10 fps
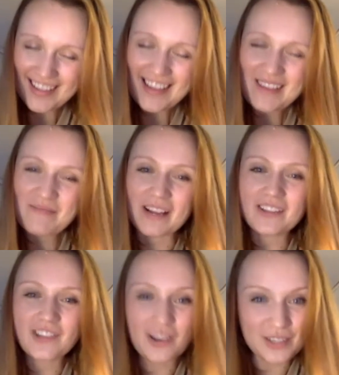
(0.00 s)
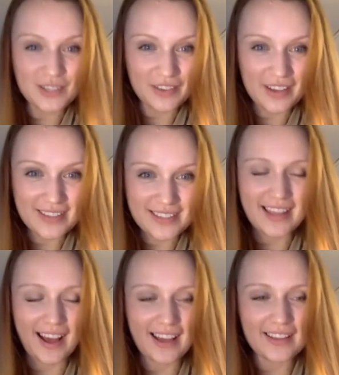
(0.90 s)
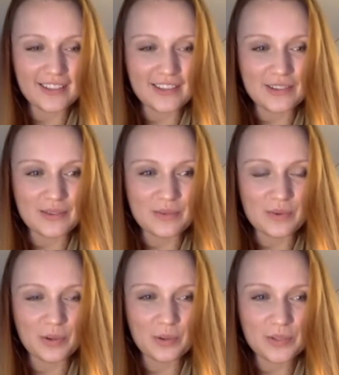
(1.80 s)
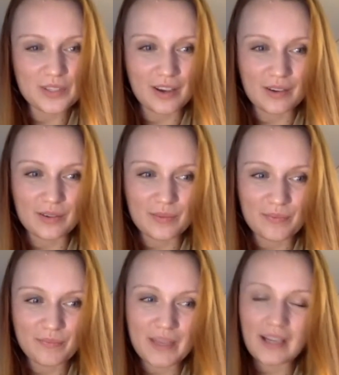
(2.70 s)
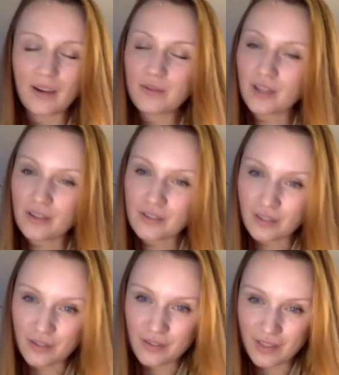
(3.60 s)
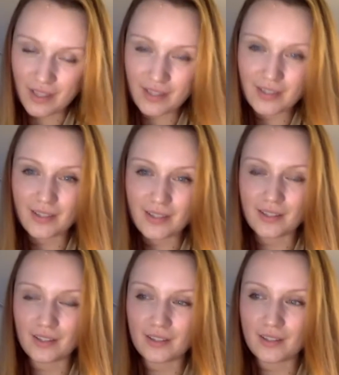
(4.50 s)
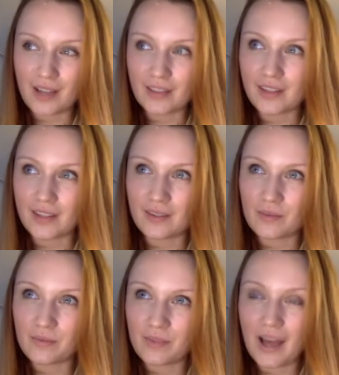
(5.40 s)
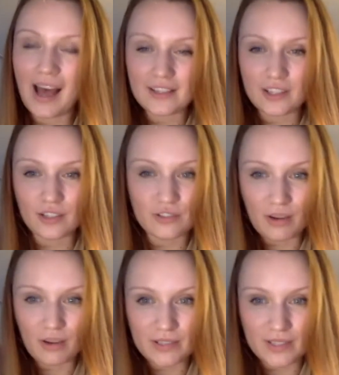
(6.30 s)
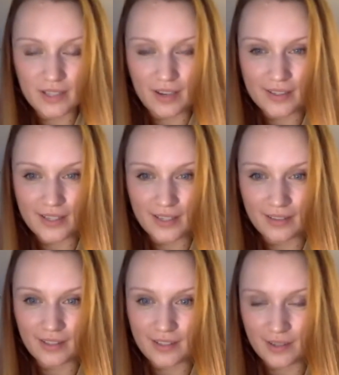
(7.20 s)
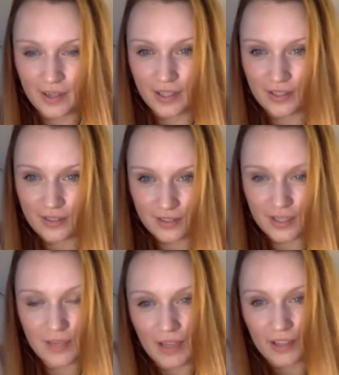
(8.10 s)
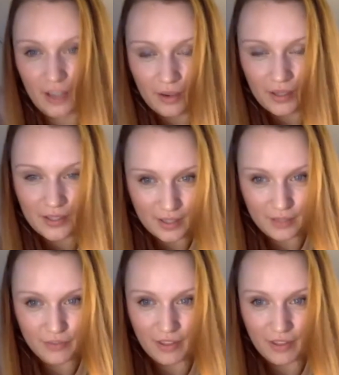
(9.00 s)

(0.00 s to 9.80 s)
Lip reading: but I chose a university that I knew would also mean I was close to lots of theatres and that had a good drama society and things, so I could keep that going as like a fun